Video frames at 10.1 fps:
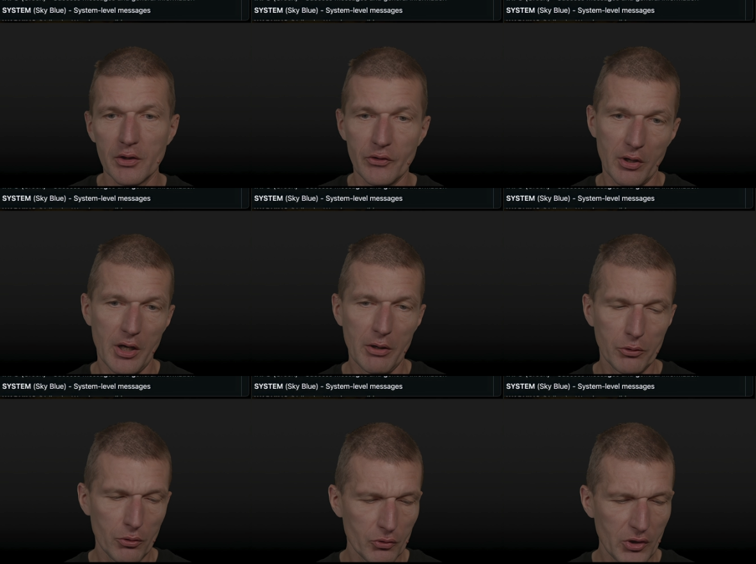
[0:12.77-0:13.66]
So how
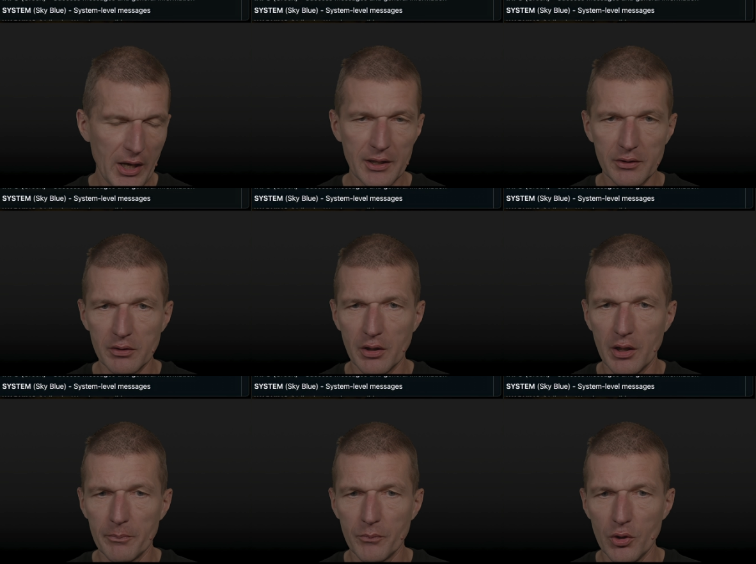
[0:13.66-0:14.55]
to use that?
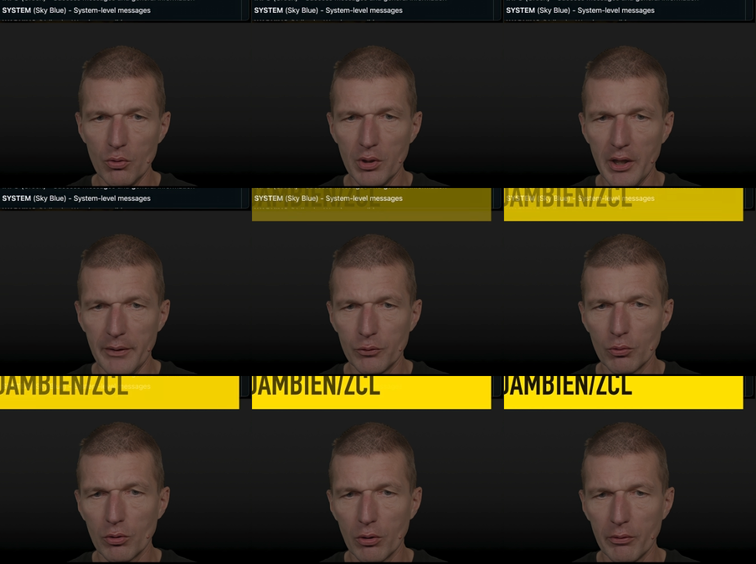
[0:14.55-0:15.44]
Um, you will have
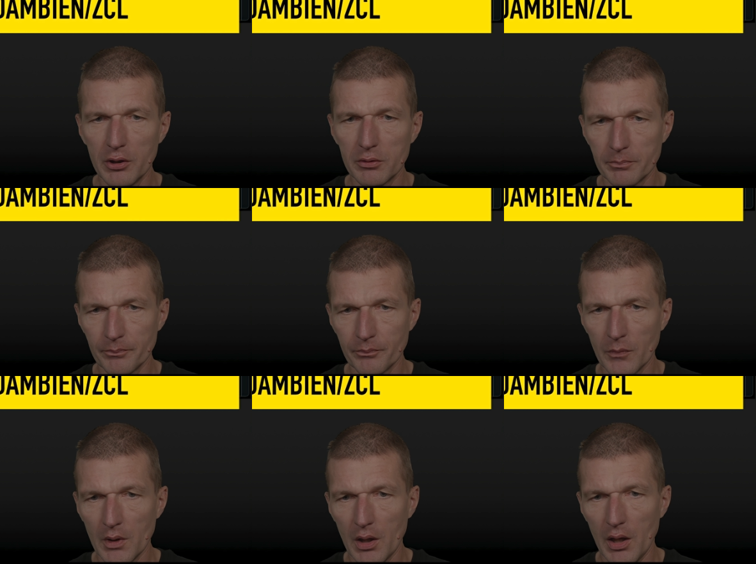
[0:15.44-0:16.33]
to clone it.
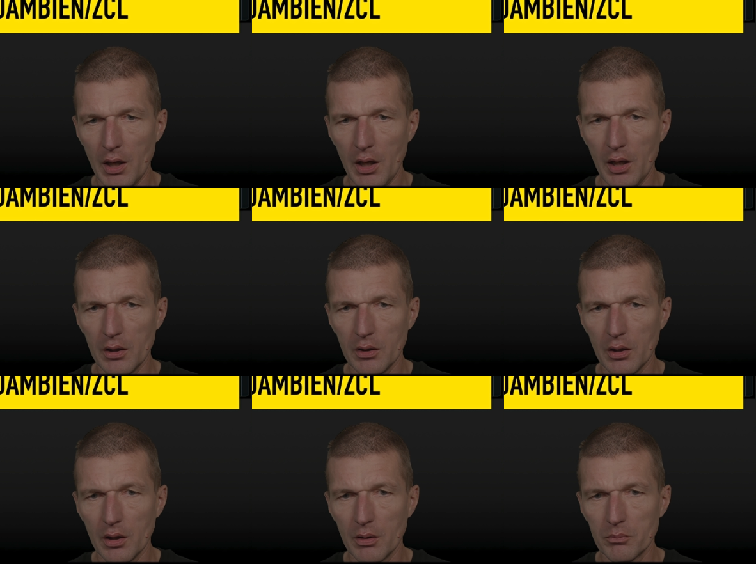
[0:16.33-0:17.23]
And
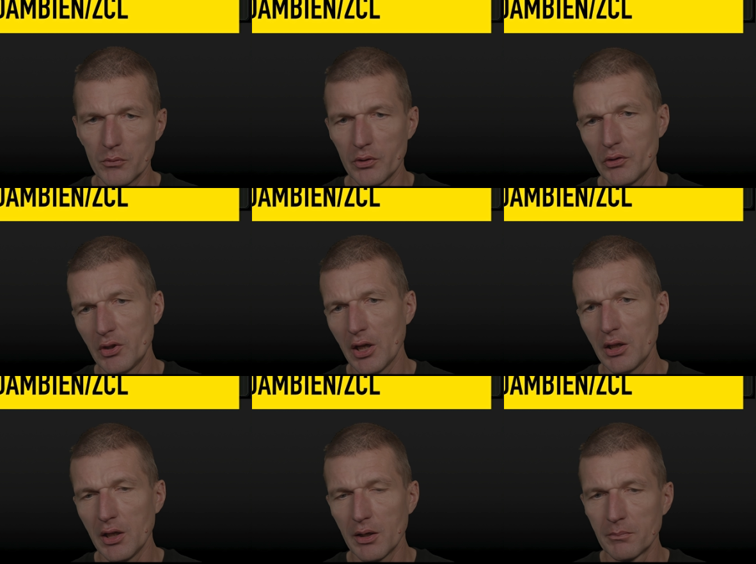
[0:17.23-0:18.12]
uh, this is the
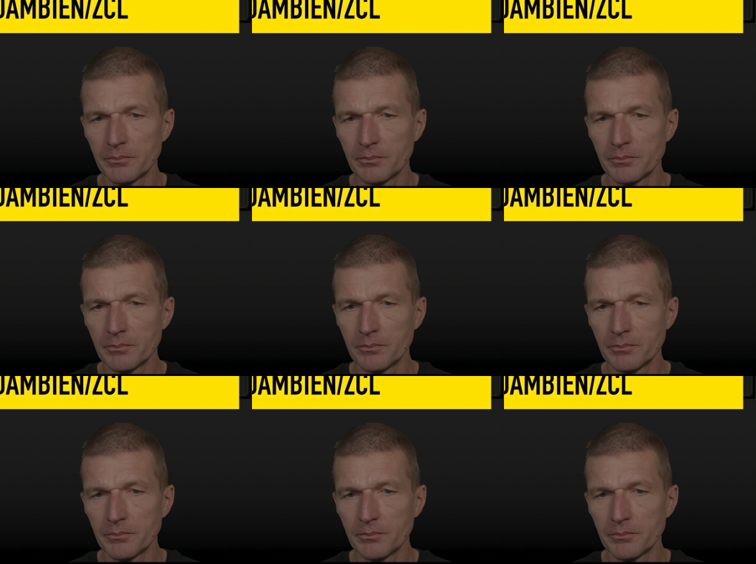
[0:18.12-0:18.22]
idea.